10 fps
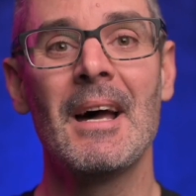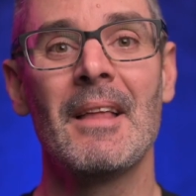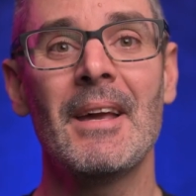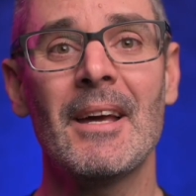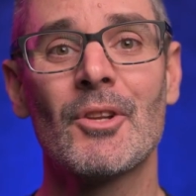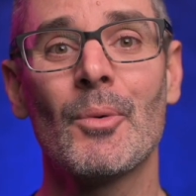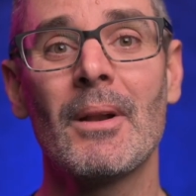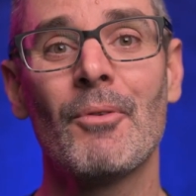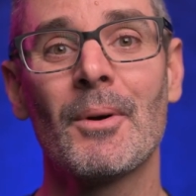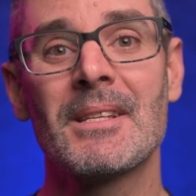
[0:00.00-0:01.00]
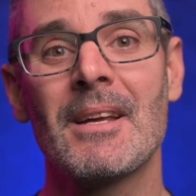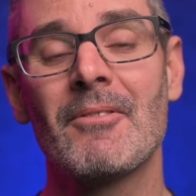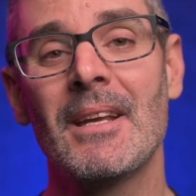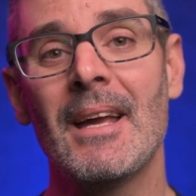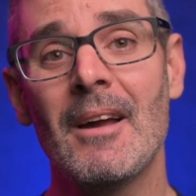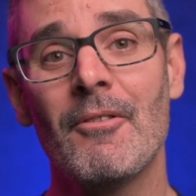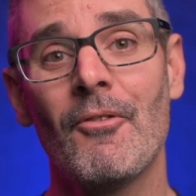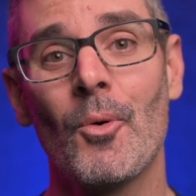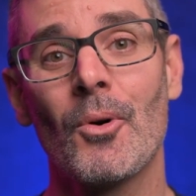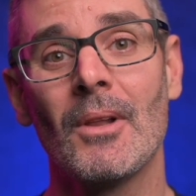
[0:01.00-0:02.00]
they had a 24-70
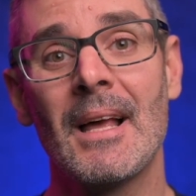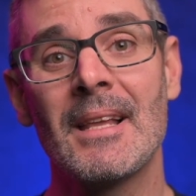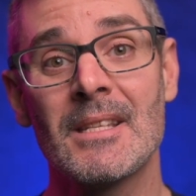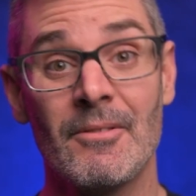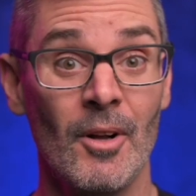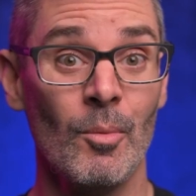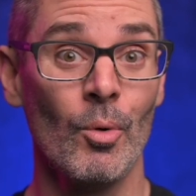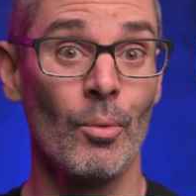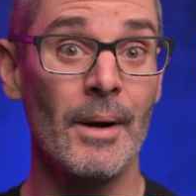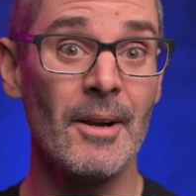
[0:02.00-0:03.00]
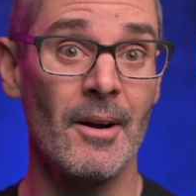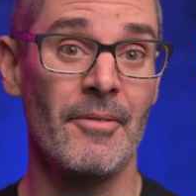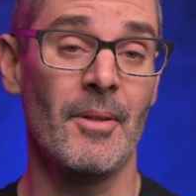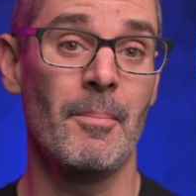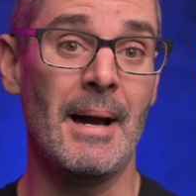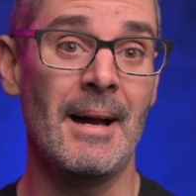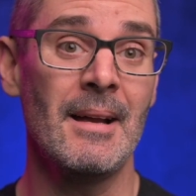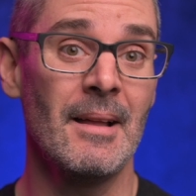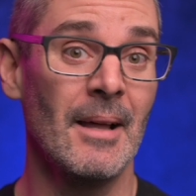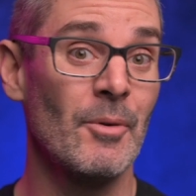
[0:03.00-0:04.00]
f4 lens available right off the
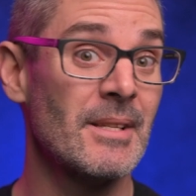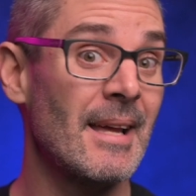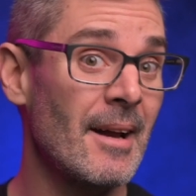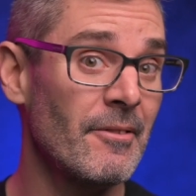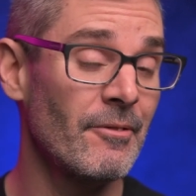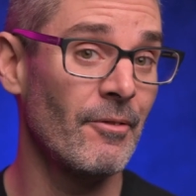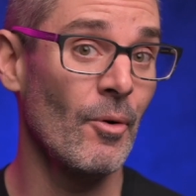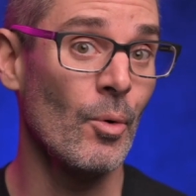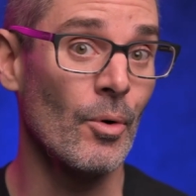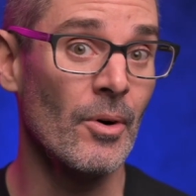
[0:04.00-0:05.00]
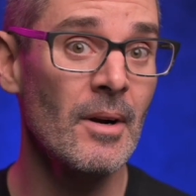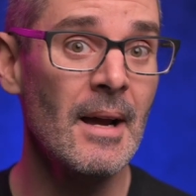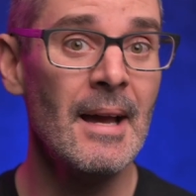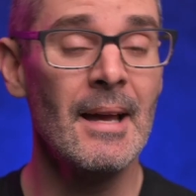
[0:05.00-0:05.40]
bat, and that was an f4.